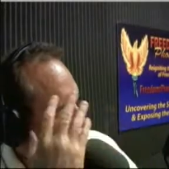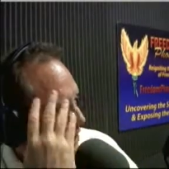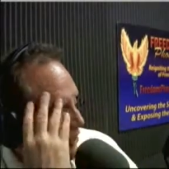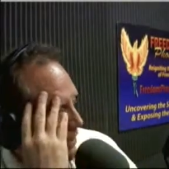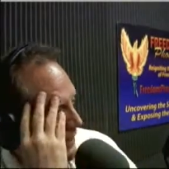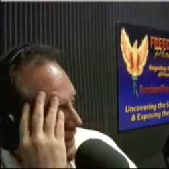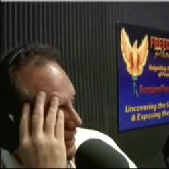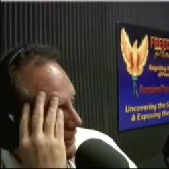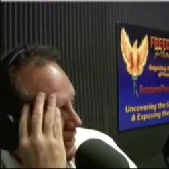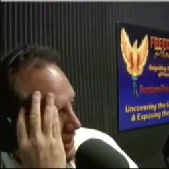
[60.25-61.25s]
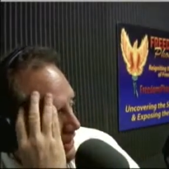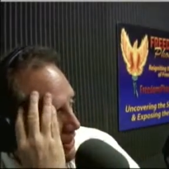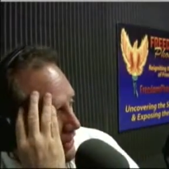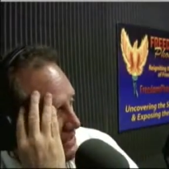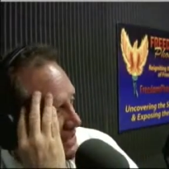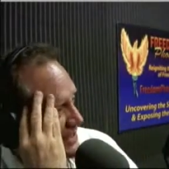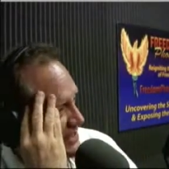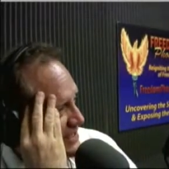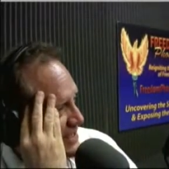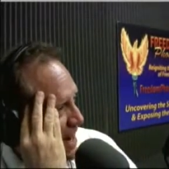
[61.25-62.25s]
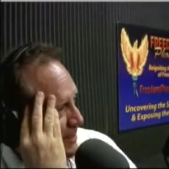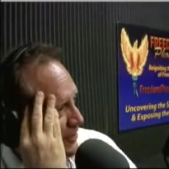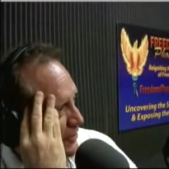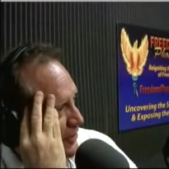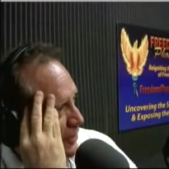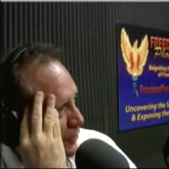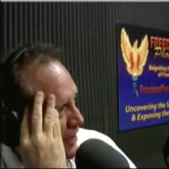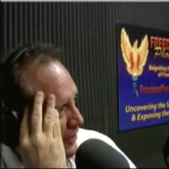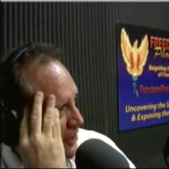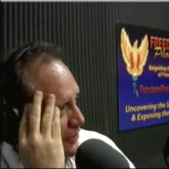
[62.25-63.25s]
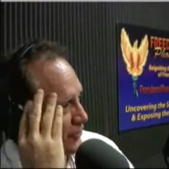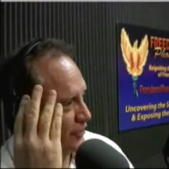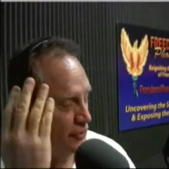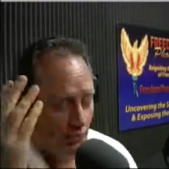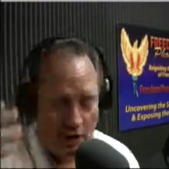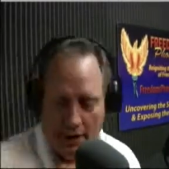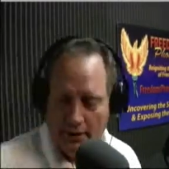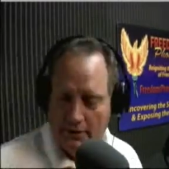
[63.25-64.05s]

you know, and they're, you know, they see this as an opportunity to go around the country and do what?